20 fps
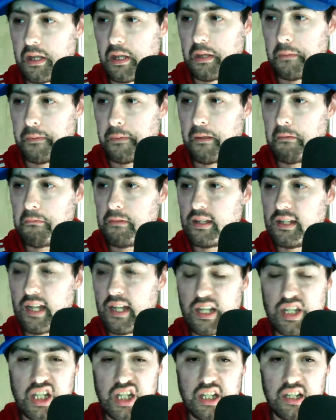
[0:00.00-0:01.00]
Apparently they
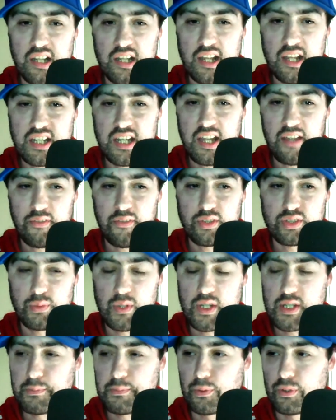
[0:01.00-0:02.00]
actually have a
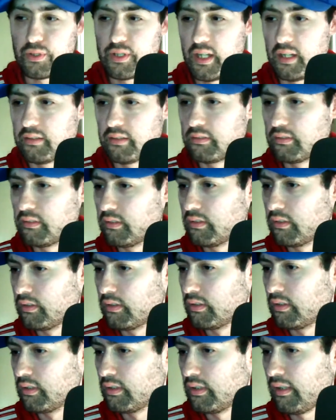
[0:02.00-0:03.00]
switchboard now.
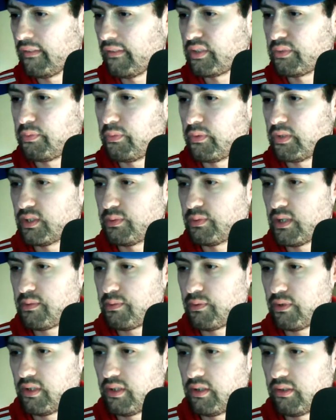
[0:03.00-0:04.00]
A
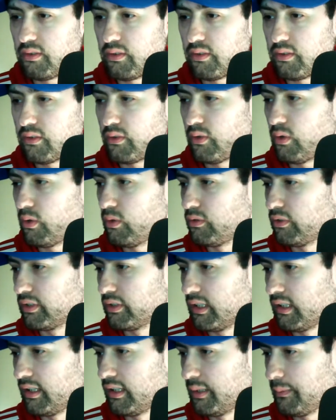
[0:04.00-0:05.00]
switchboard and caller on the
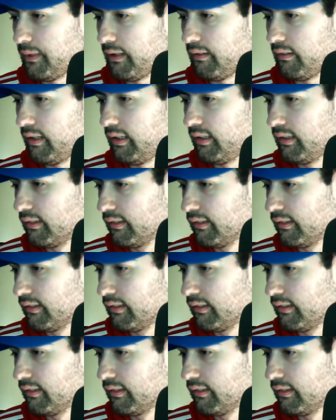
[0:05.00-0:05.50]
line, apparently.